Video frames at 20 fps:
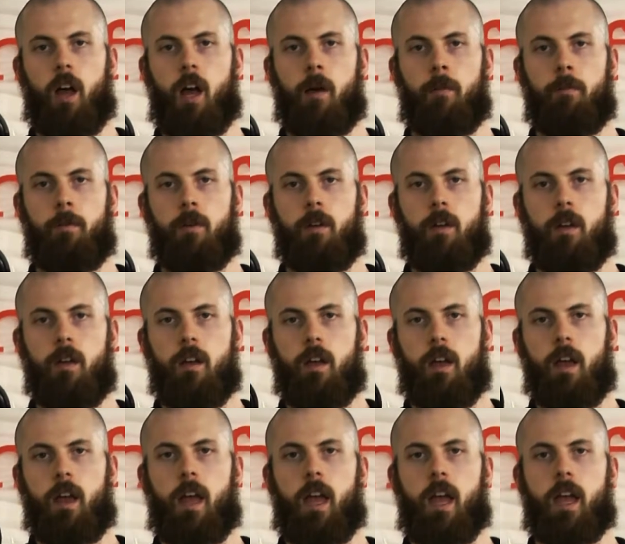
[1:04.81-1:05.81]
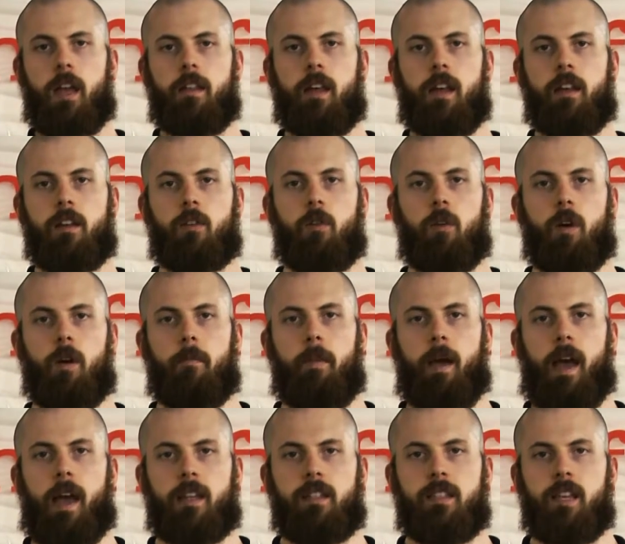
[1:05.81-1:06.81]
up and then going
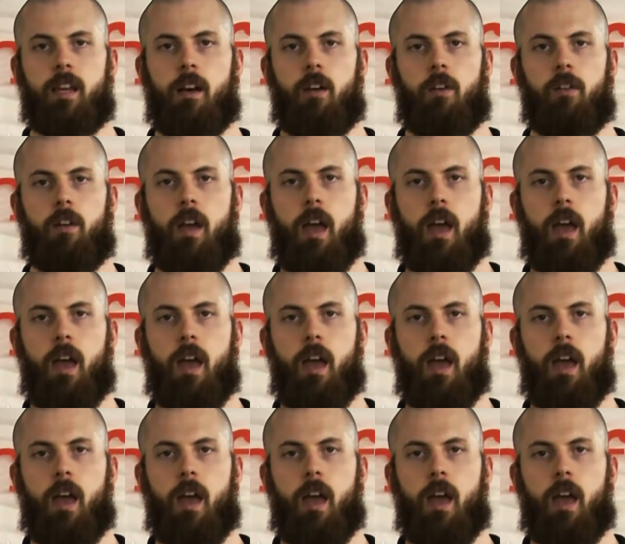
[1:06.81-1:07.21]
back down.